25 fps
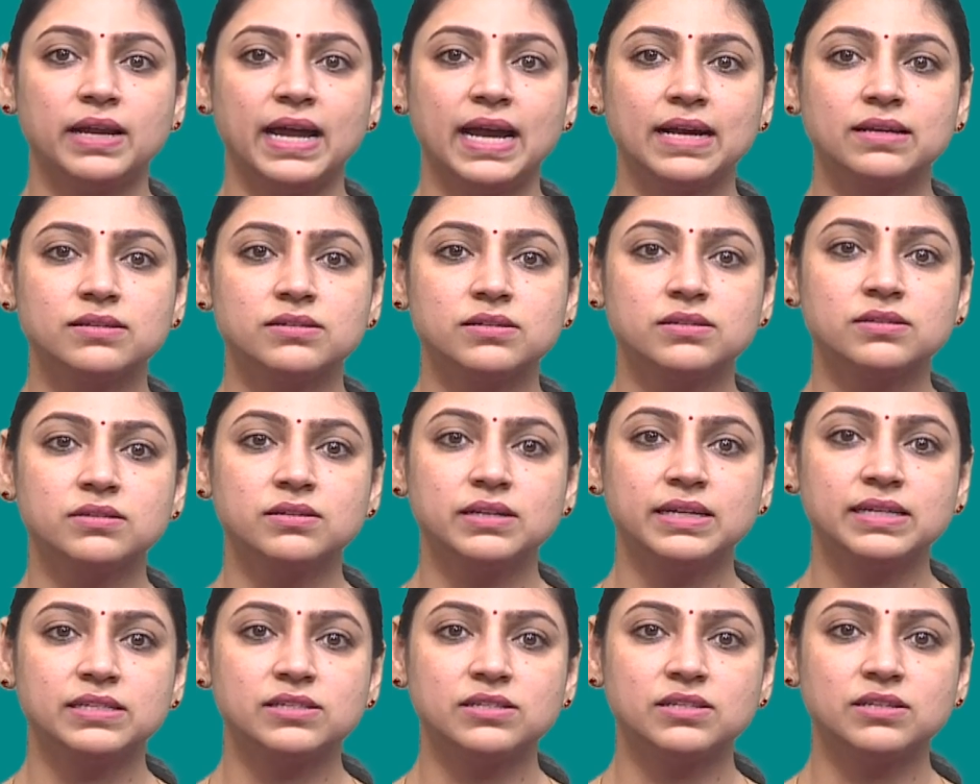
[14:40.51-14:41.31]

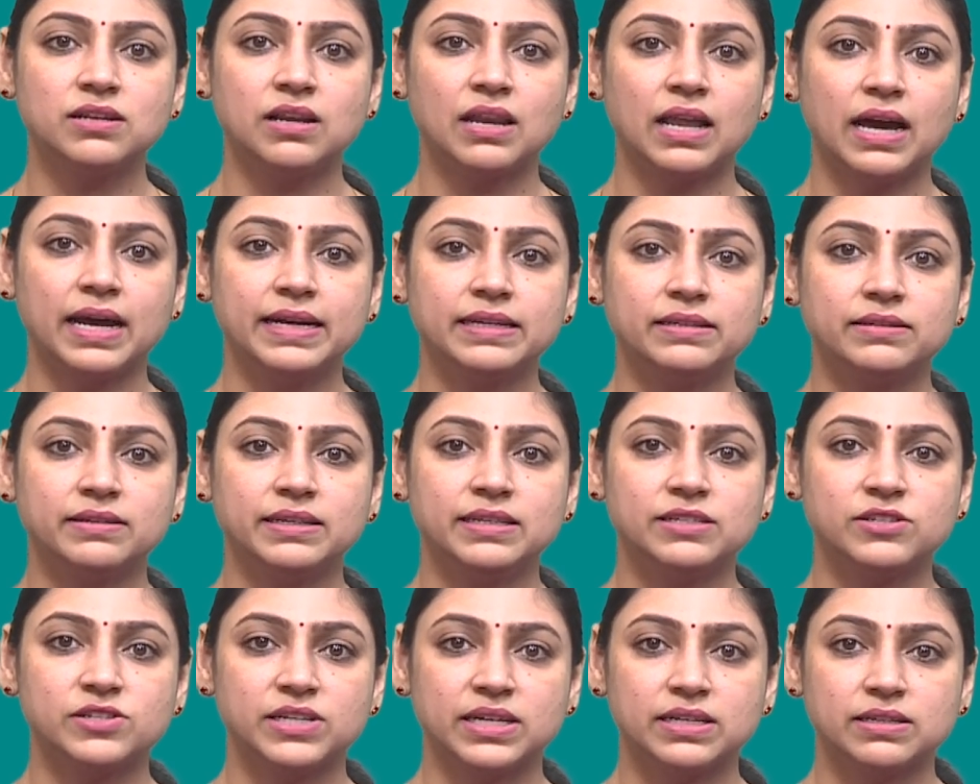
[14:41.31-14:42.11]
exaggerated
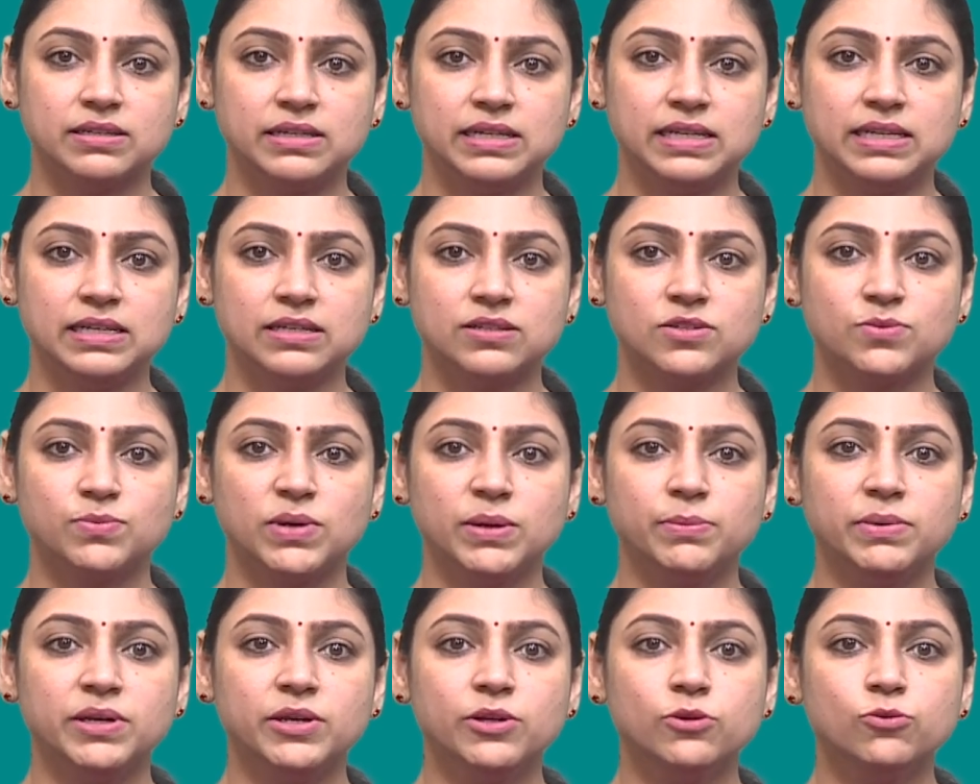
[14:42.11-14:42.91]
lighting techniques
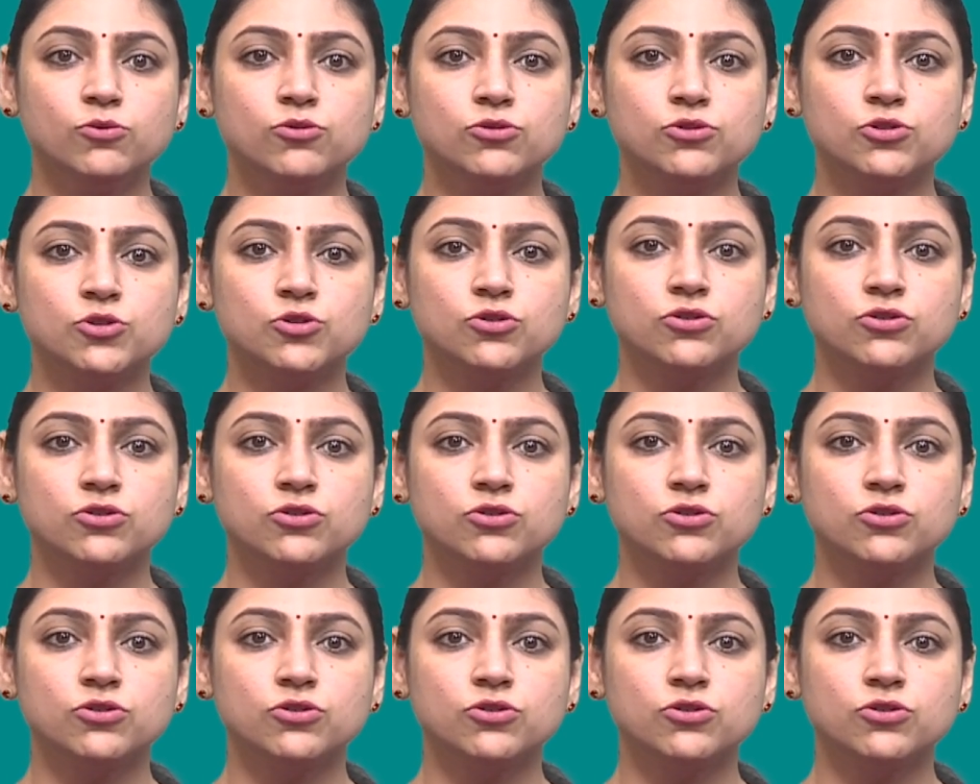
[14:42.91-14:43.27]
may be used